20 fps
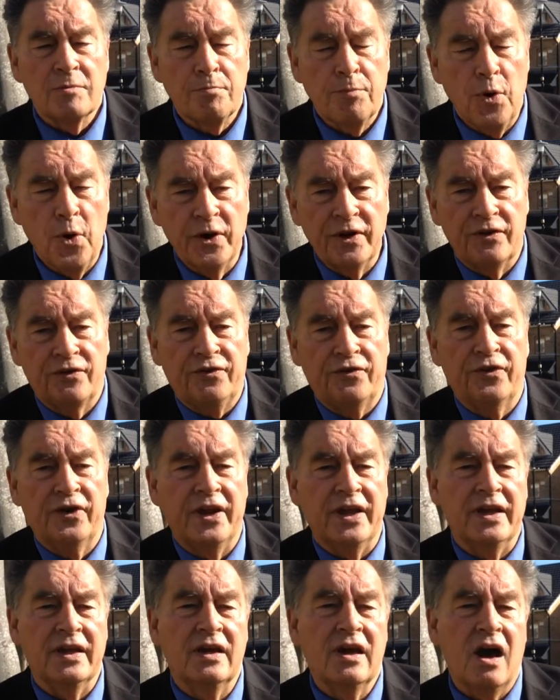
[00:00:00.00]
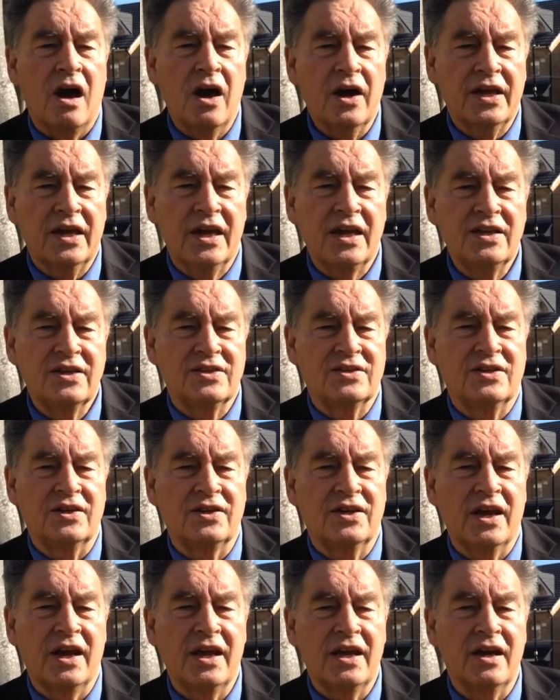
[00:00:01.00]
Point three, our kids
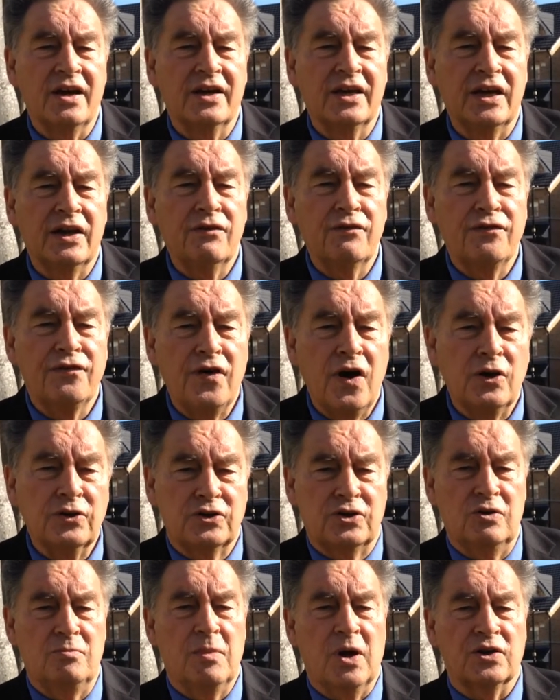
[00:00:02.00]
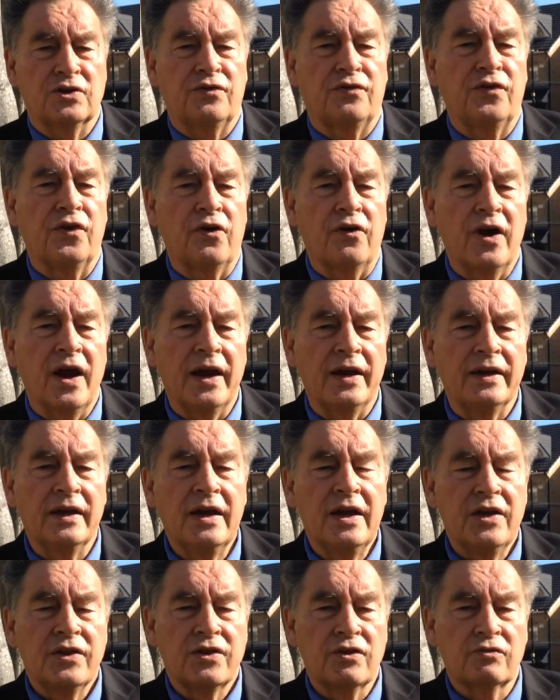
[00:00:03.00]
today are getting far too much fluoride.
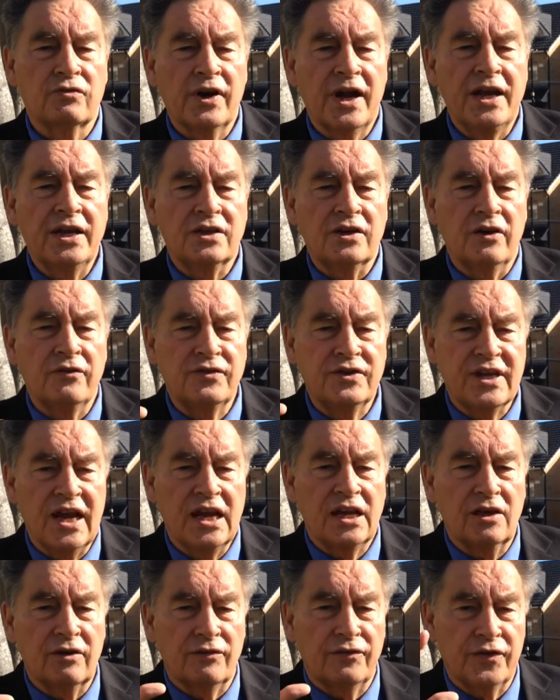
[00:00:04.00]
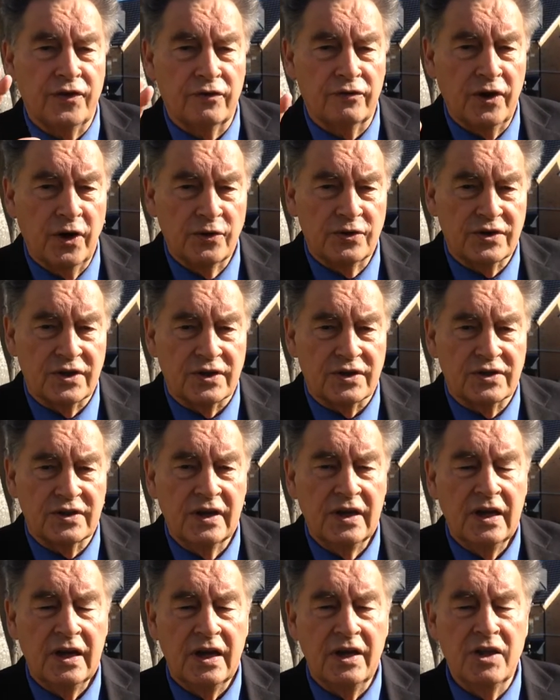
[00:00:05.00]
The rate of dental fluorosis.
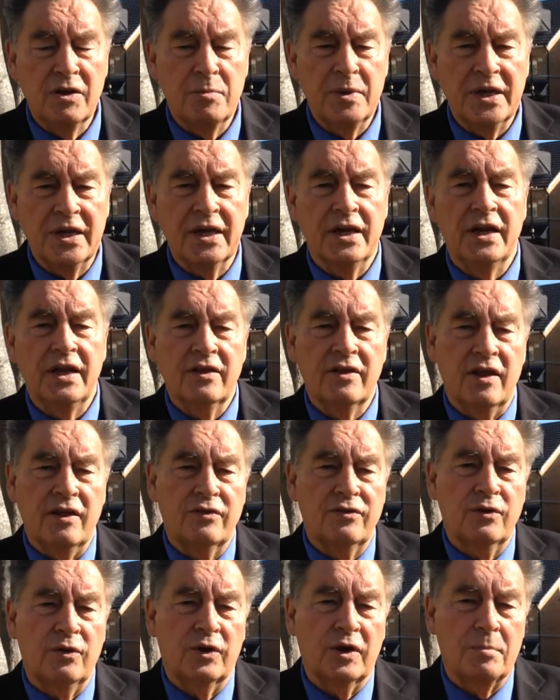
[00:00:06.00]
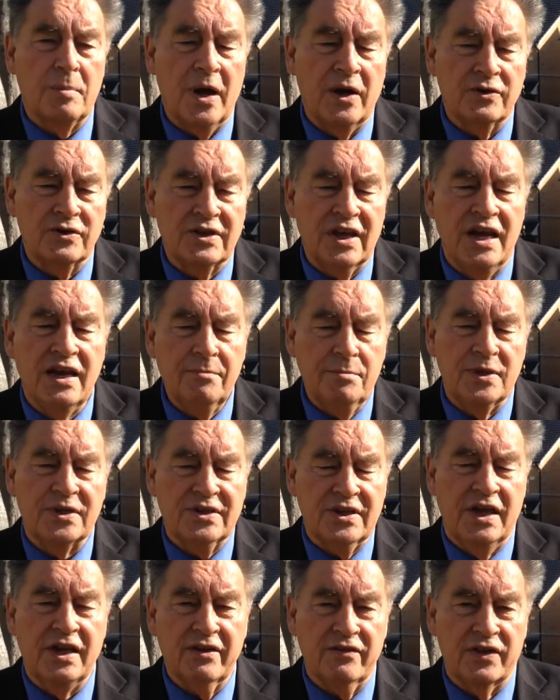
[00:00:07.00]
In the beginning, they thought about
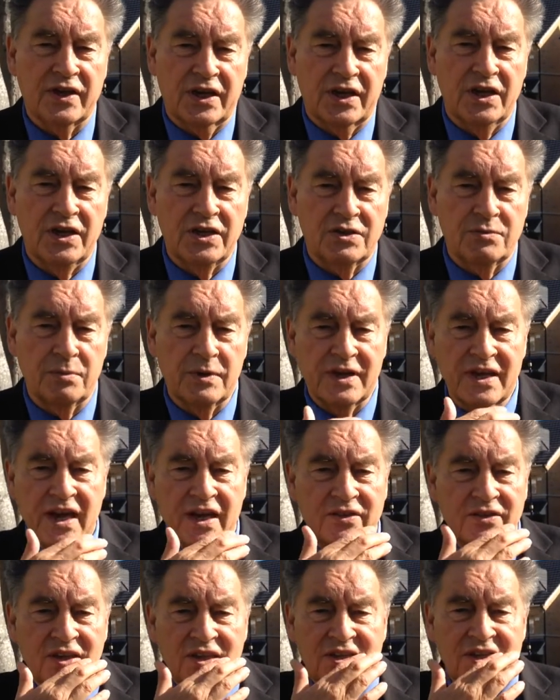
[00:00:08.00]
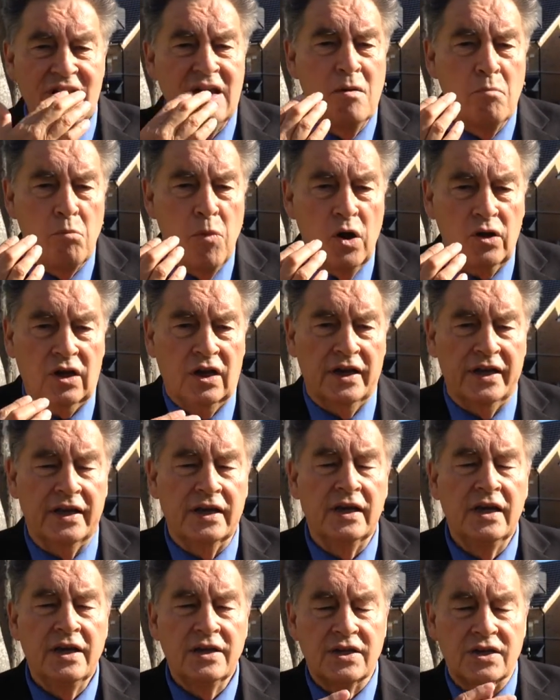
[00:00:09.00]
10% of the kids would get this
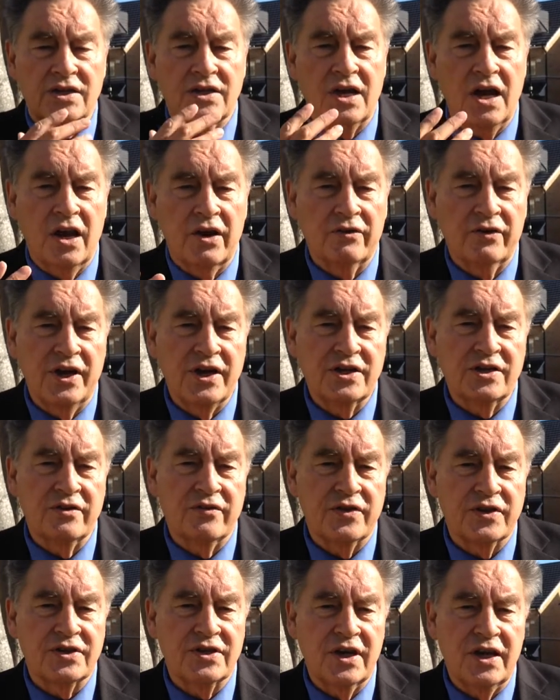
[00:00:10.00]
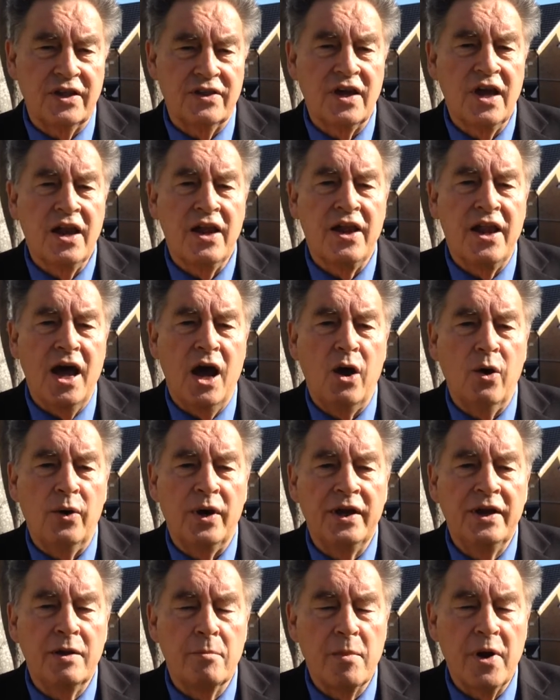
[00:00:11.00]
mottling discoloration of the teeth. Now
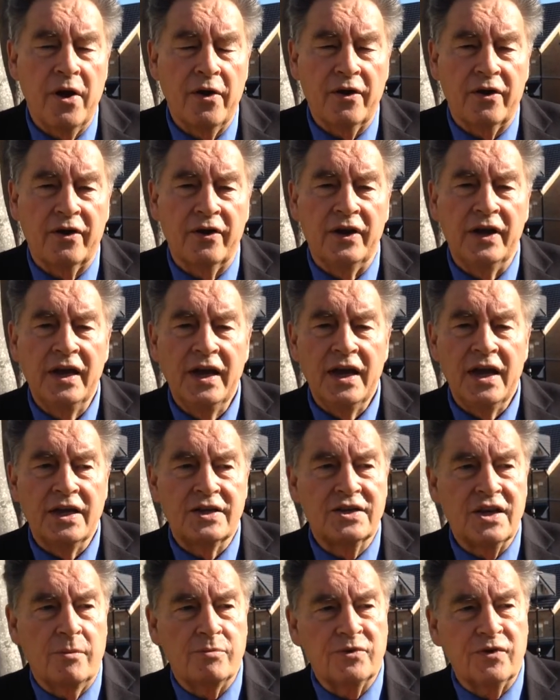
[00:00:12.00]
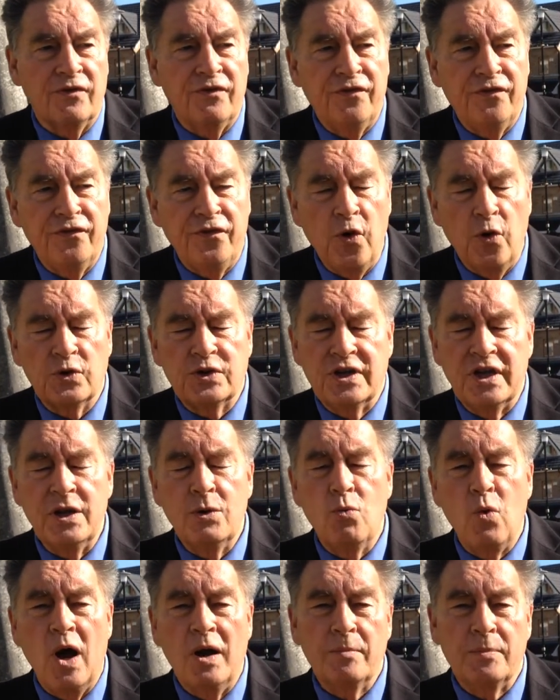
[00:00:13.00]
in America, it's up to
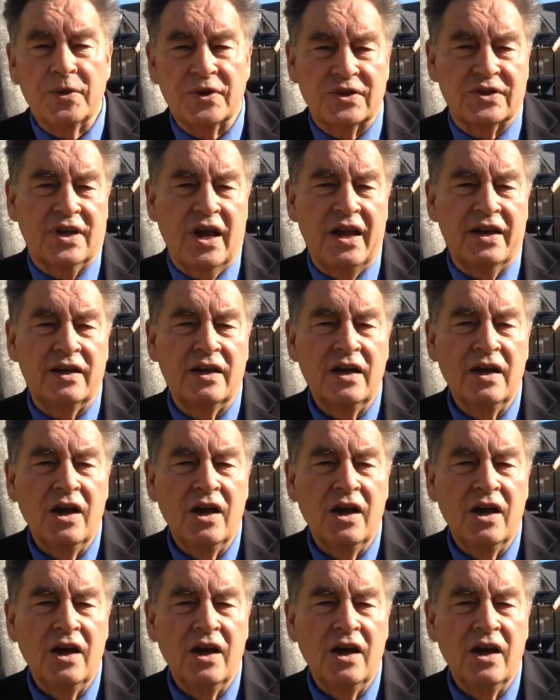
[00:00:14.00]
41%